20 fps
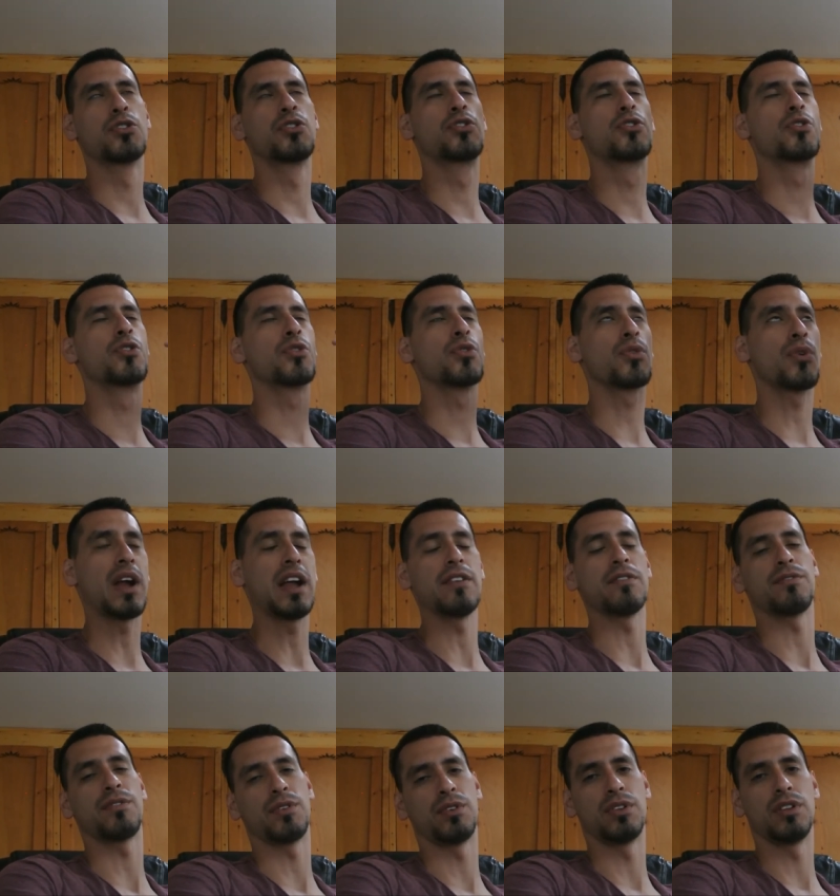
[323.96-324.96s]

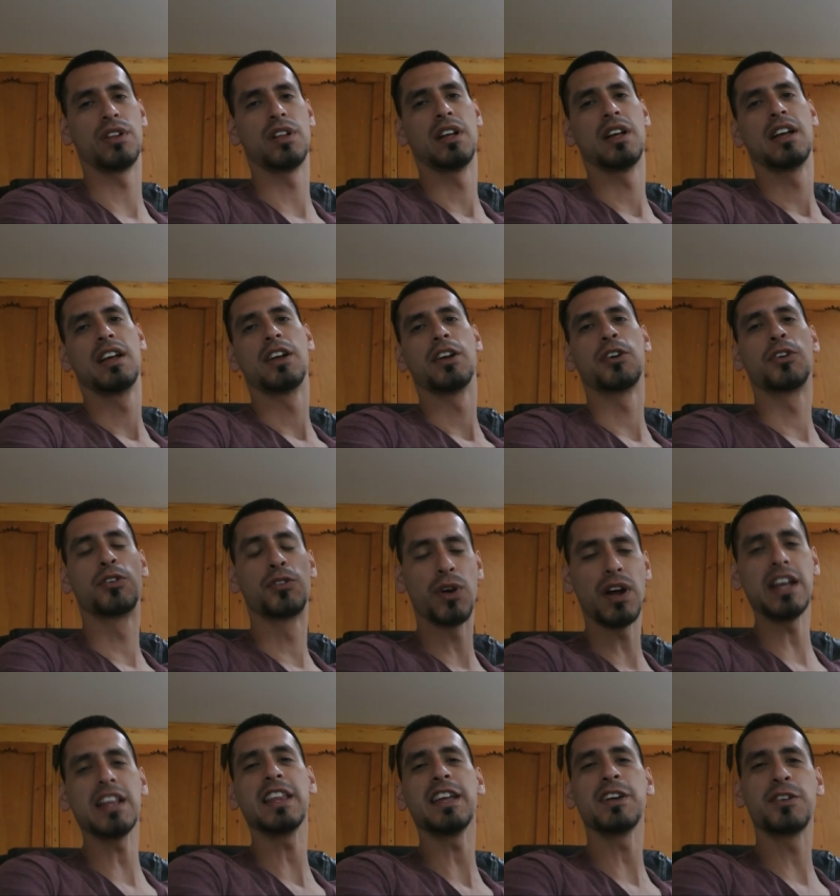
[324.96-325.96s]
grateful,
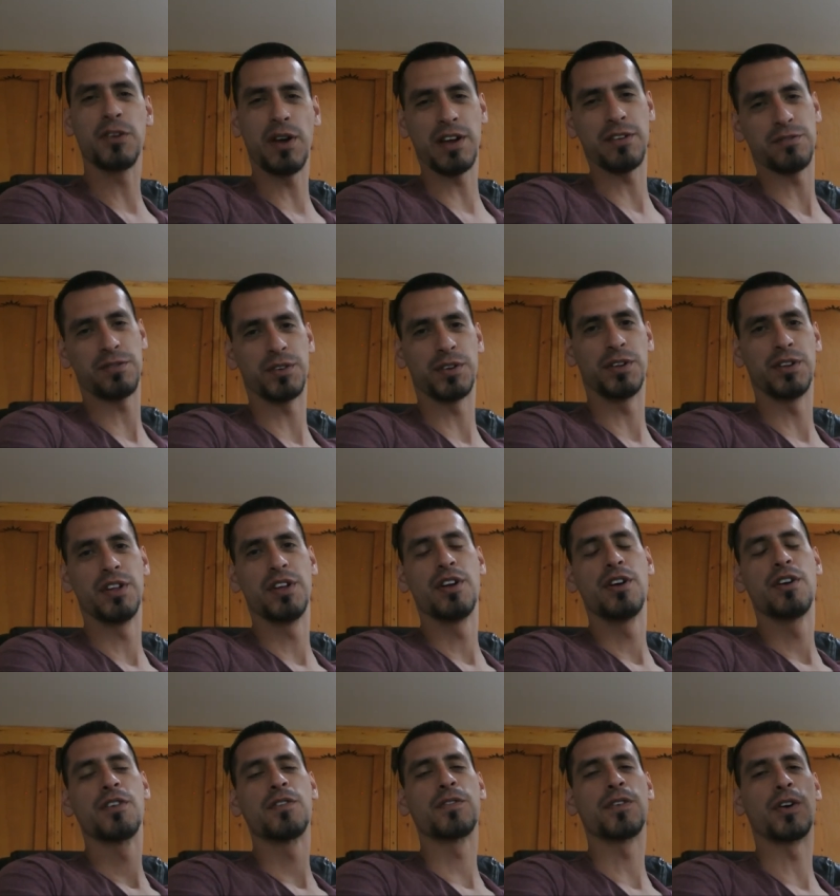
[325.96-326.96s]
greatly grateful
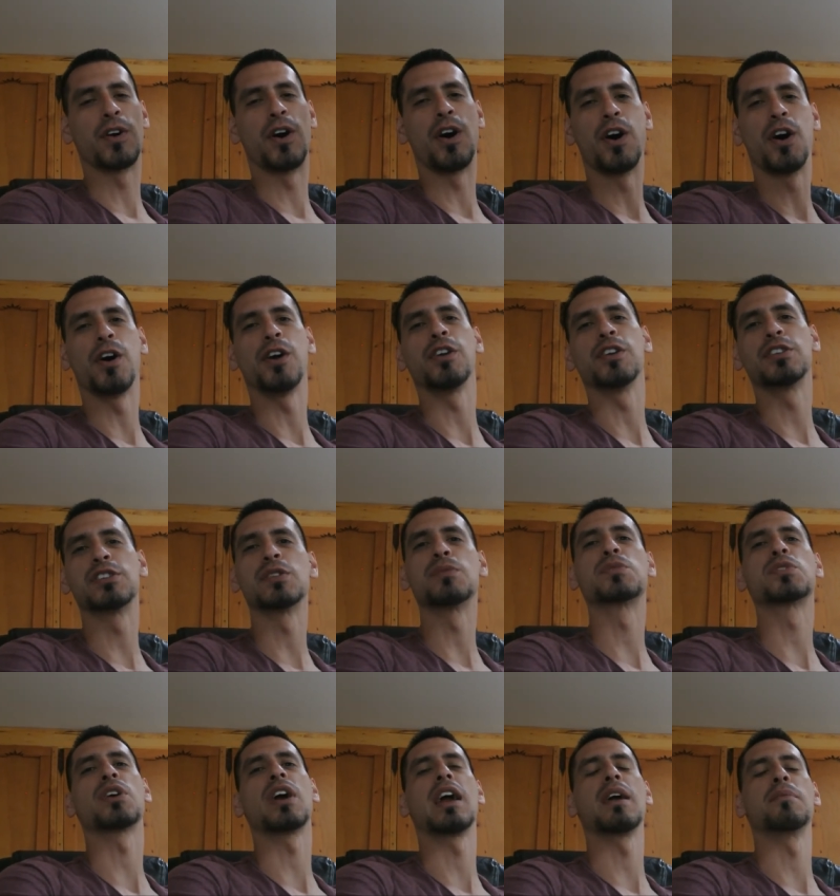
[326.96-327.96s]
for all you
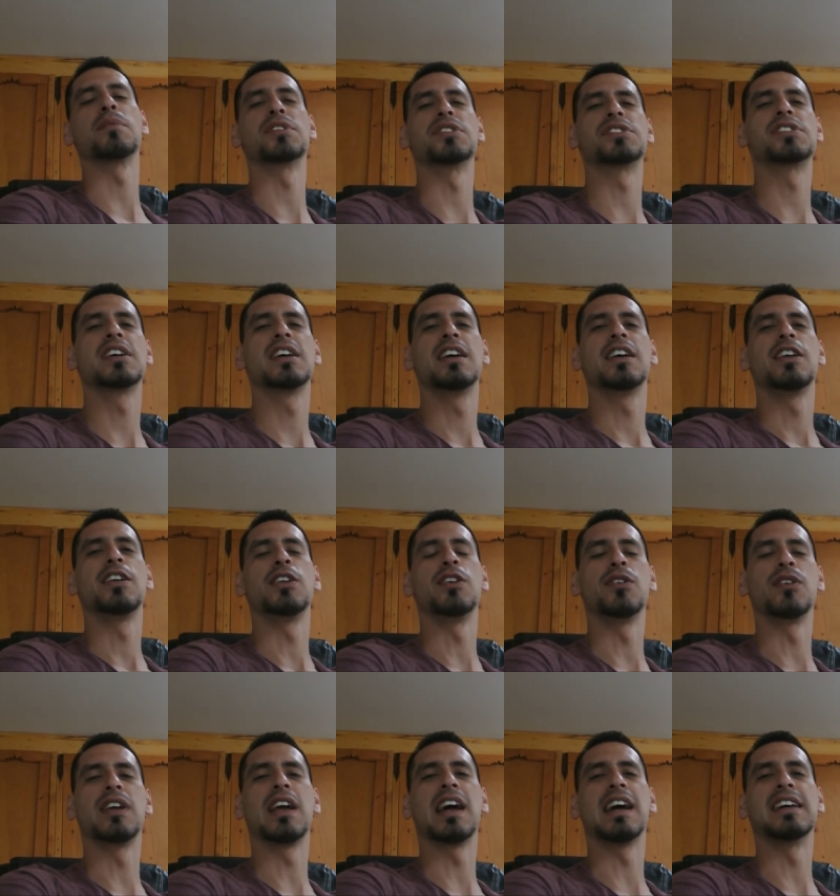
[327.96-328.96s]
subscribers.
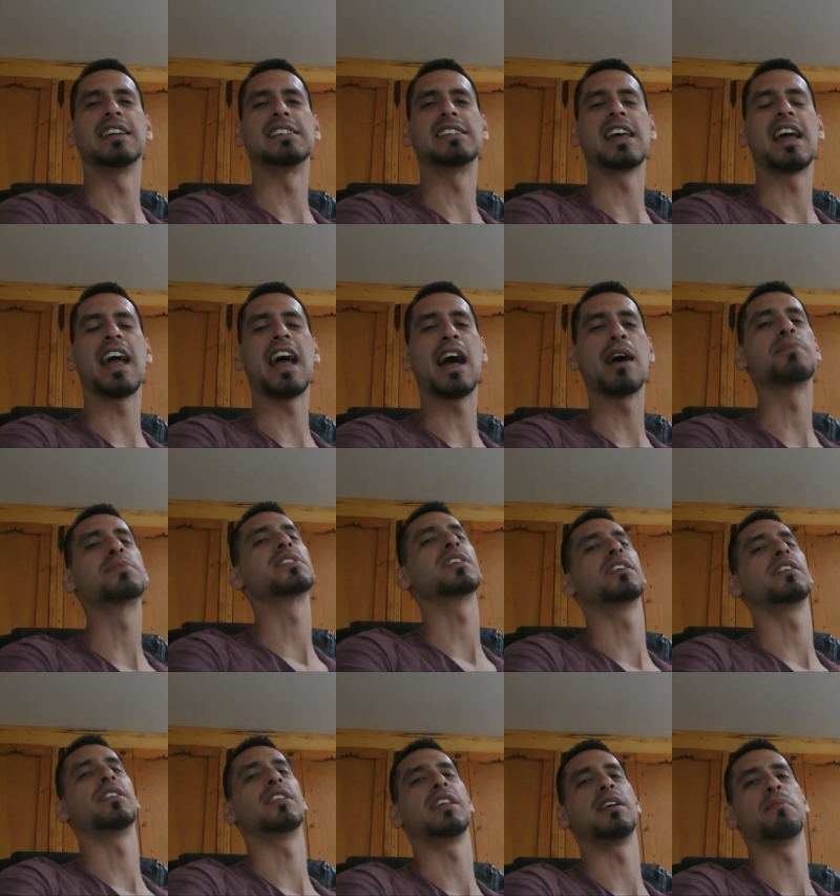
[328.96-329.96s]
You guys
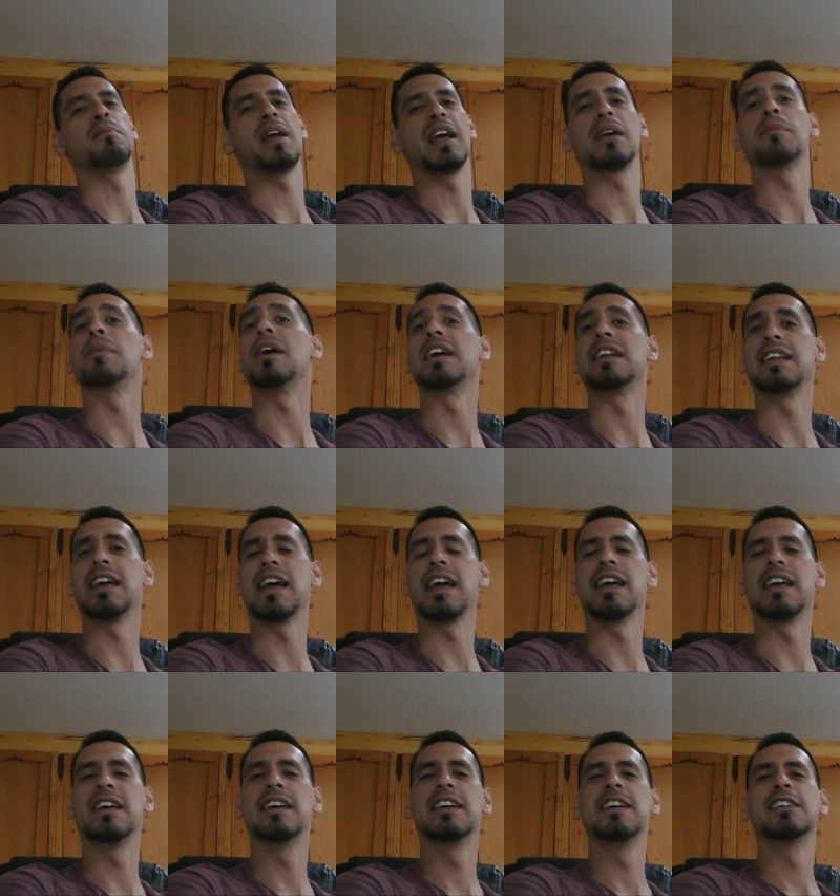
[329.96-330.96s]
absolutely make my
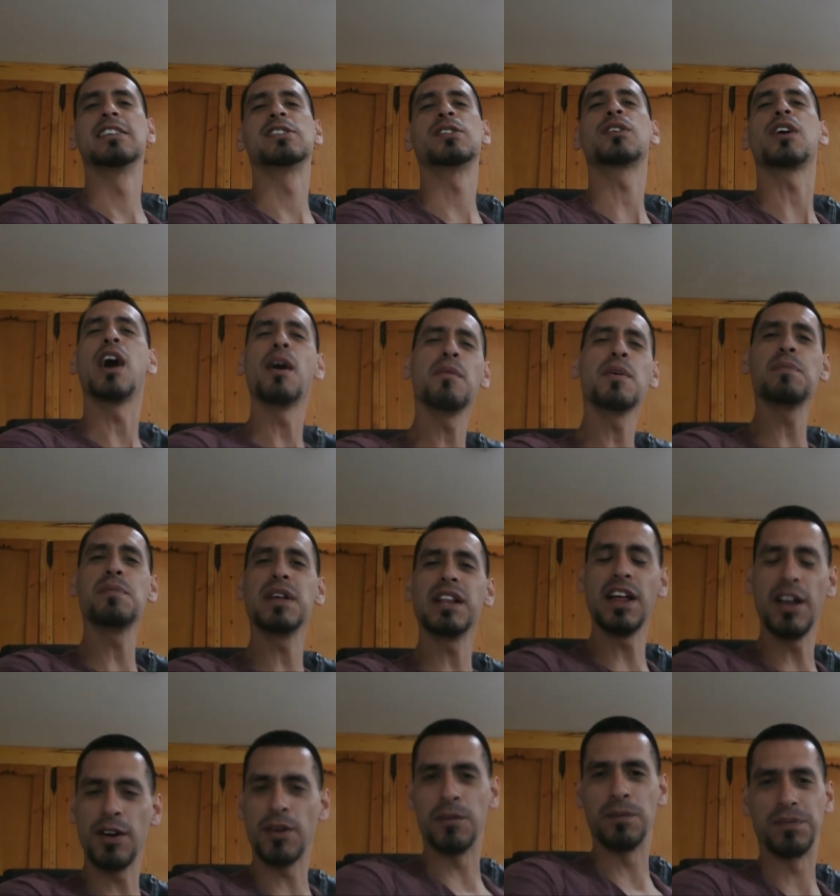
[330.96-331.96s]
day. So comment
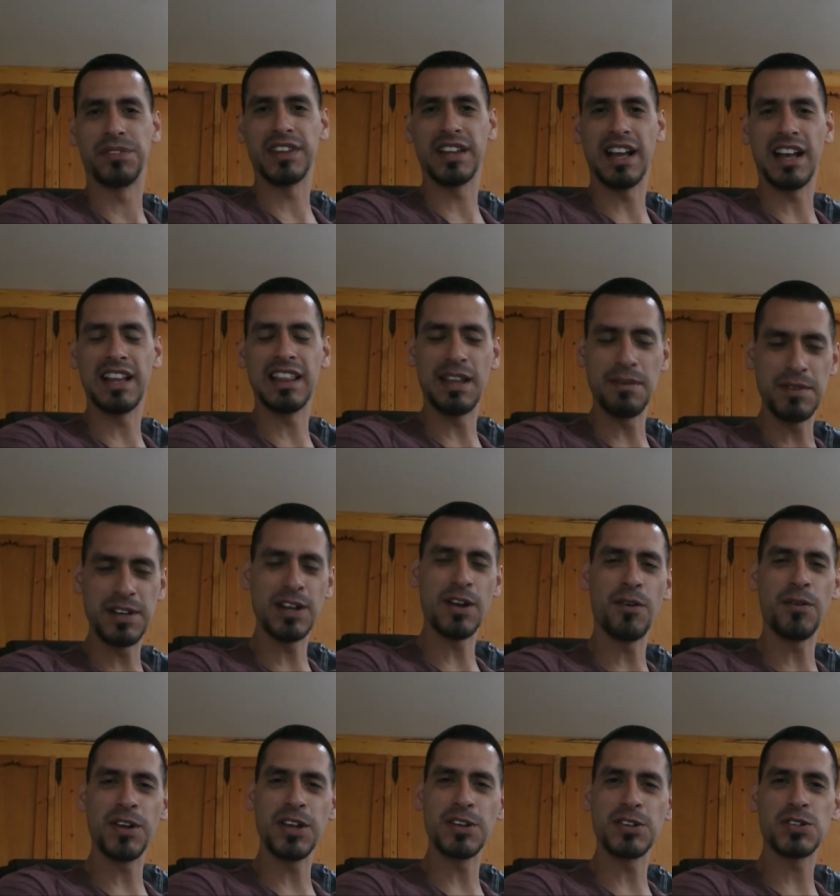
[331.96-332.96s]
below. Uh, let me
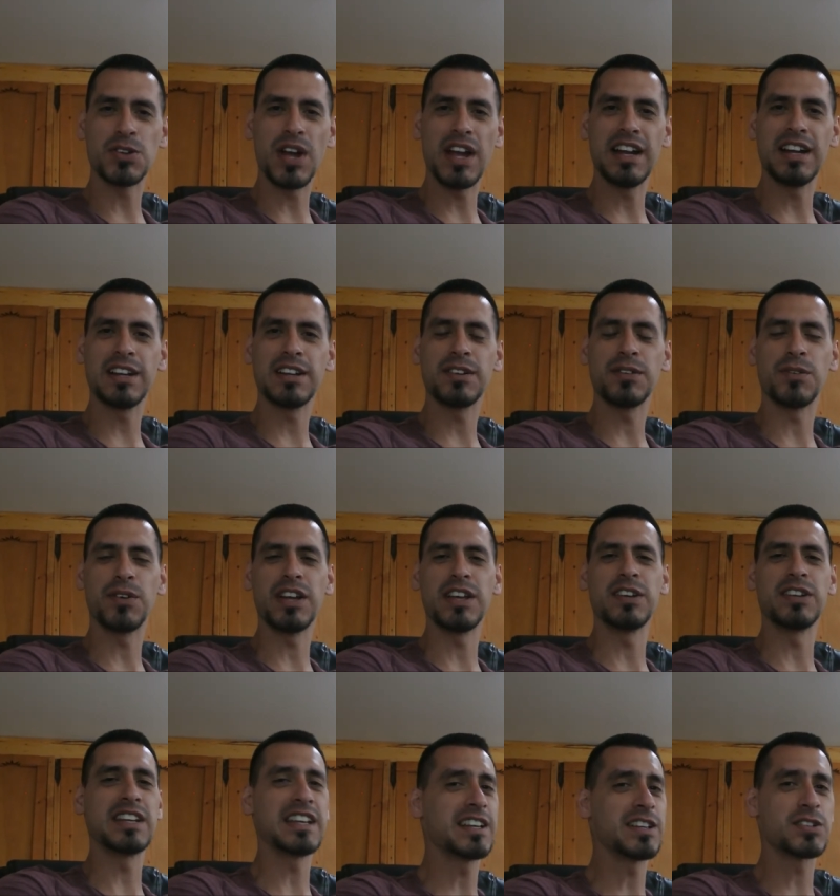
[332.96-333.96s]
know what you traded, what
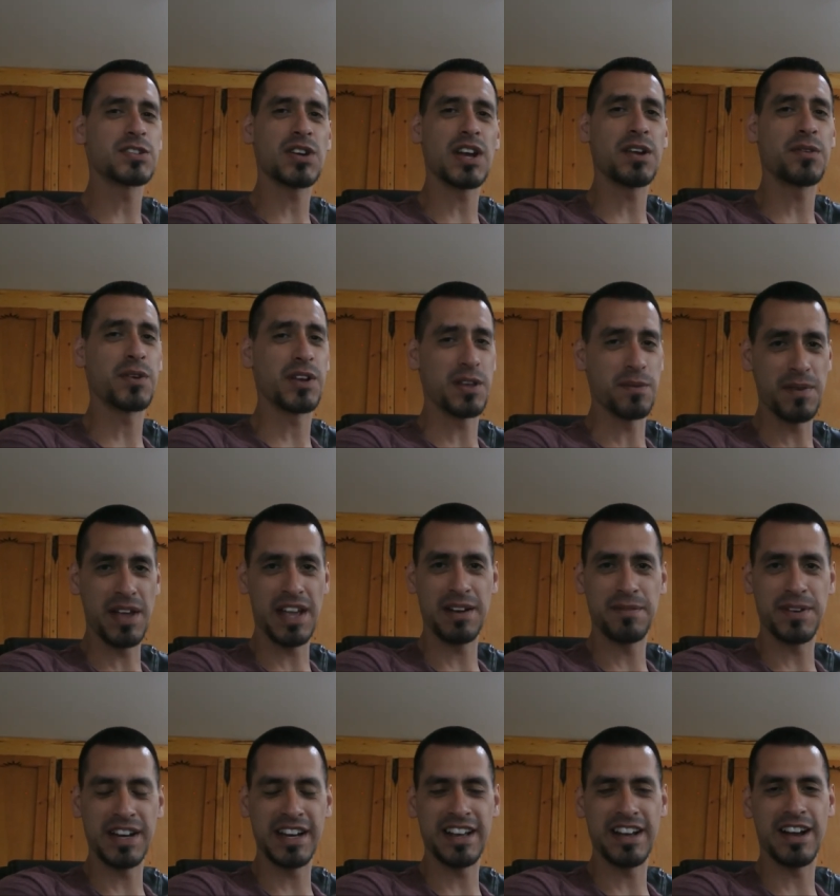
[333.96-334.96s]
you didn't trade, what you made
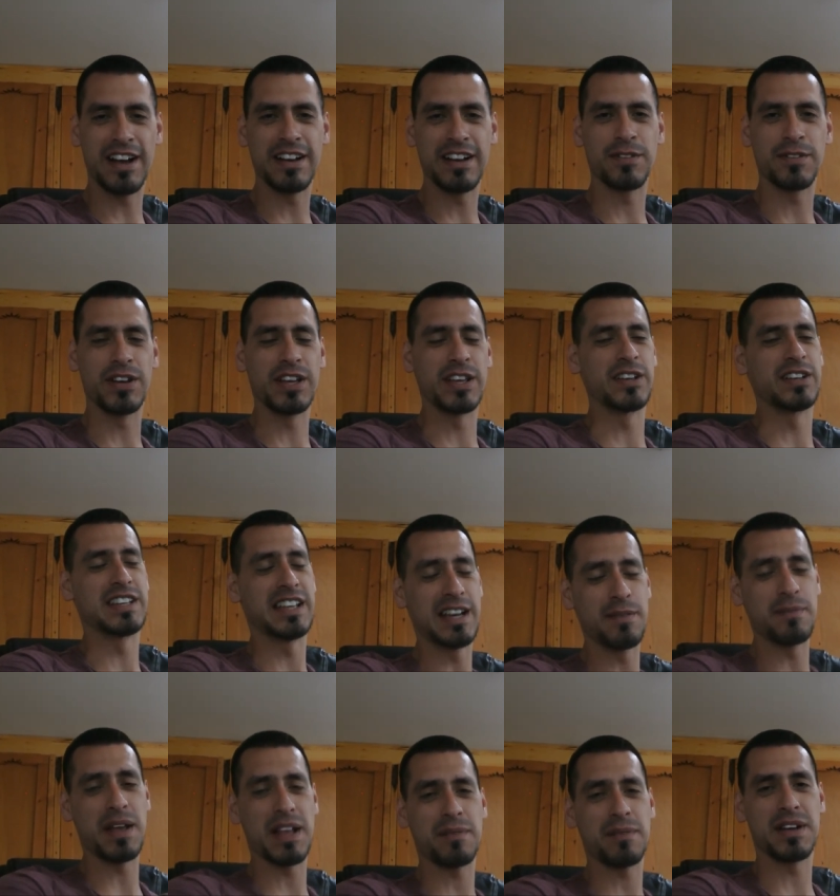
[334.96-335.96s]
money on, what you
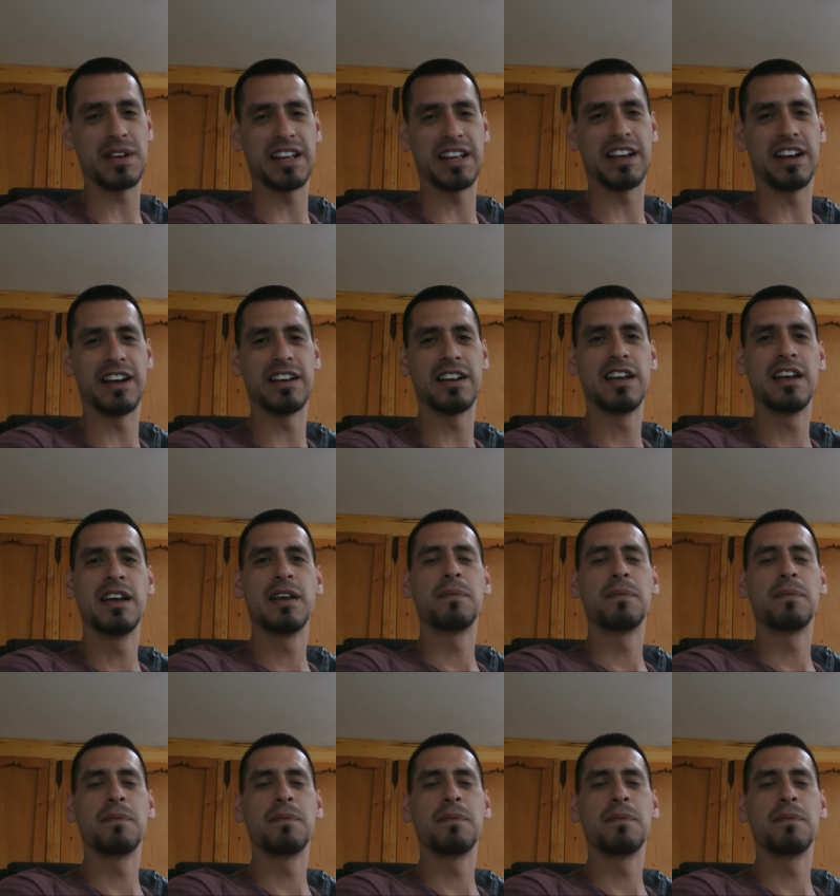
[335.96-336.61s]
didn't make money on.